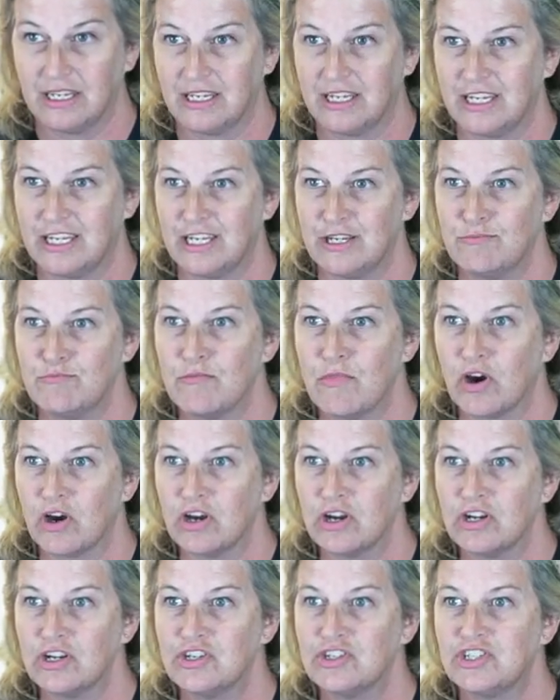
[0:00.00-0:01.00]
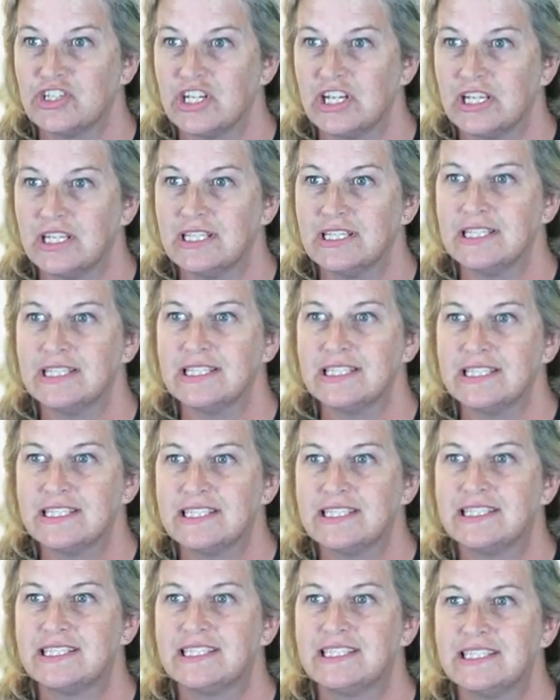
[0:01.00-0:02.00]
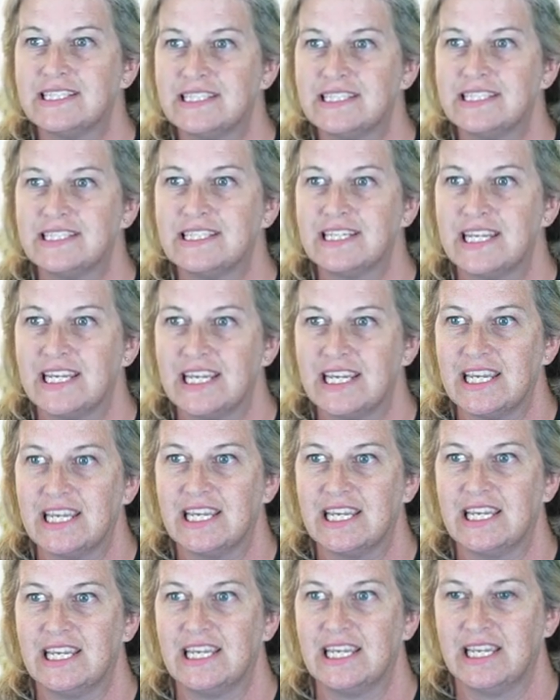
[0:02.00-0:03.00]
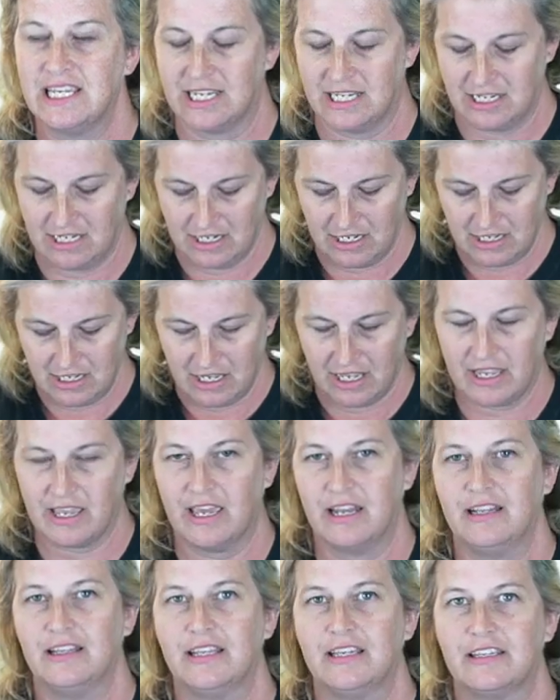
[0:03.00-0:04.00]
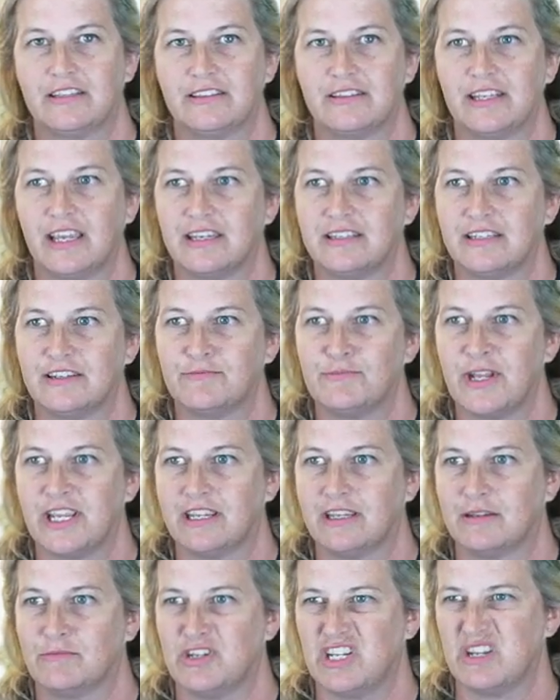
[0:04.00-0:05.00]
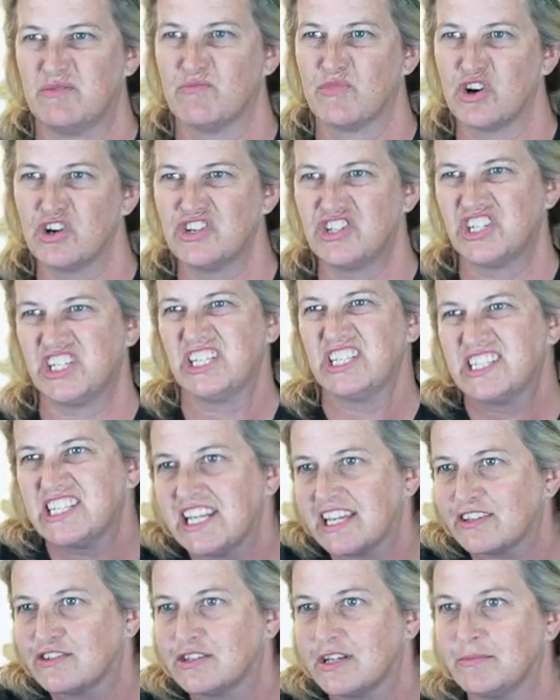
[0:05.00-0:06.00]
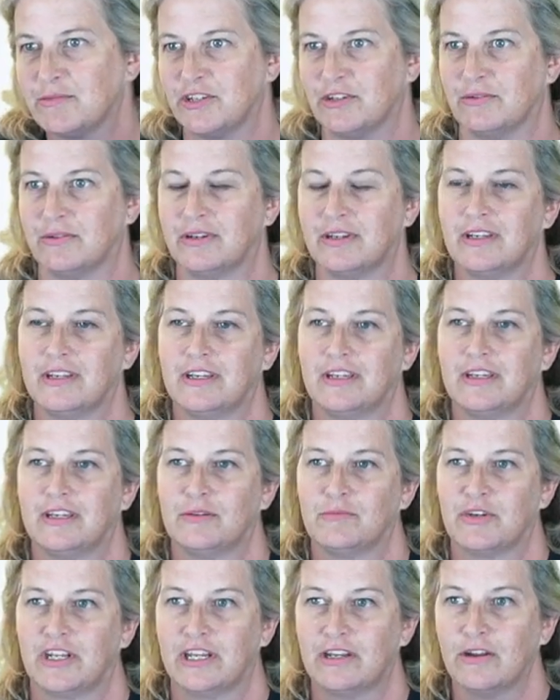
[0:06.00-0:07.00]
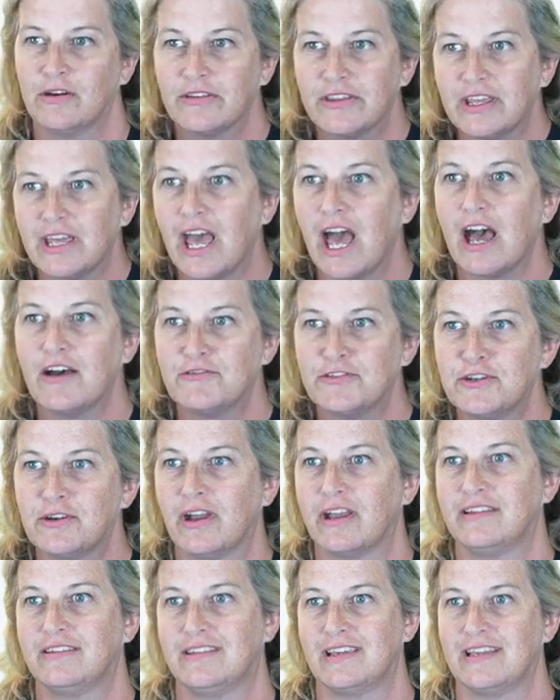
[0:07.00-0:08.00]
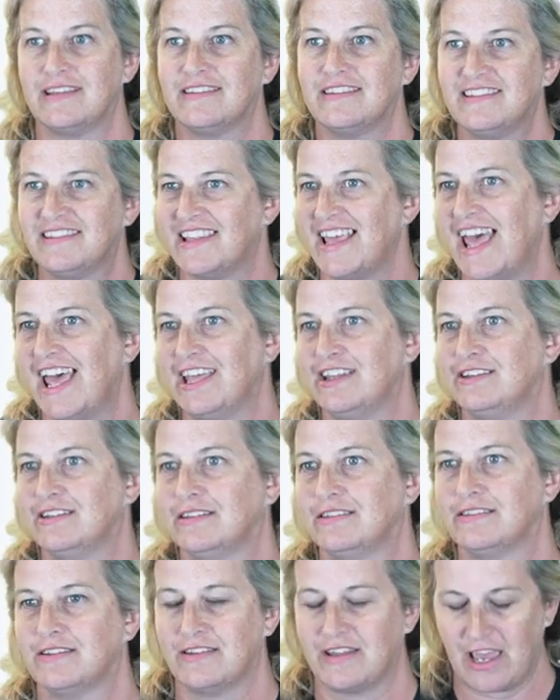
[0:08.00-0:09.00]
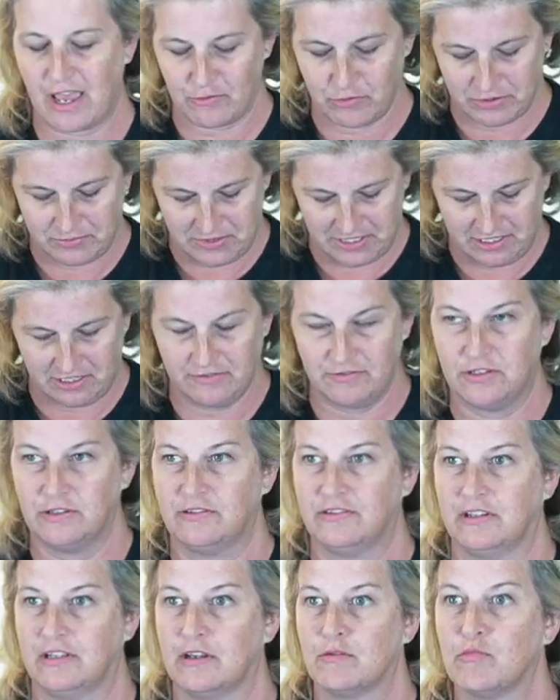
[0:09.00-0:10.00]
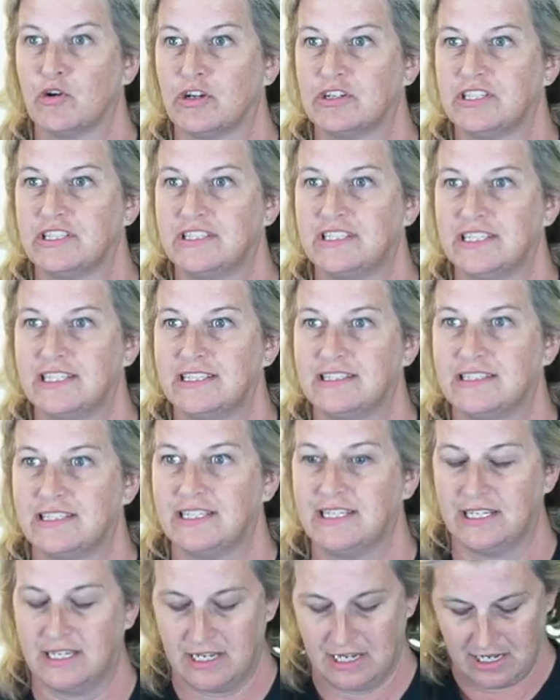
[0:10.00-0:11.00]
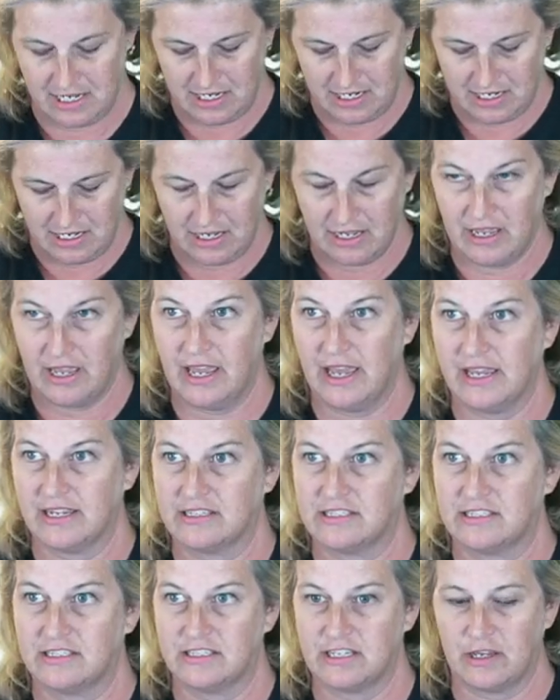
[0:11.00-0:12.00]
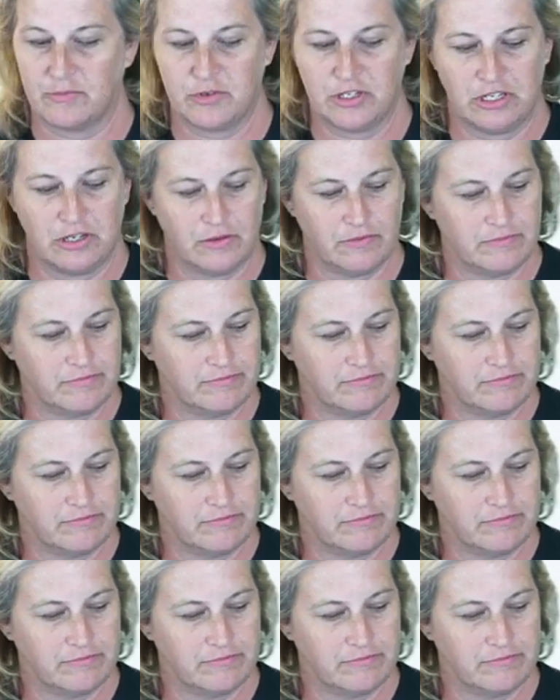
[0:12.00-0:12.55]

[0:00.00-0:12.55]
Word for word: emergency i kind of like the idea of making emergency xw but i know that half you guys say z so that would be confusing emergency z xw